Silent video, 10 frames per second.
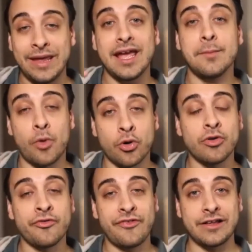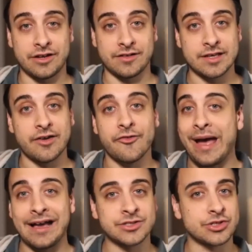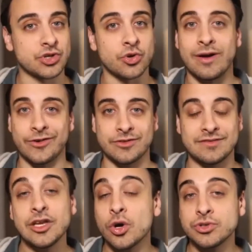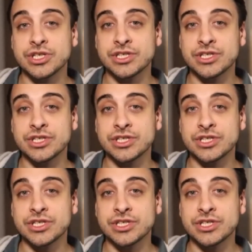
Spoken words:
big moral failures of pastors or whoever, they don't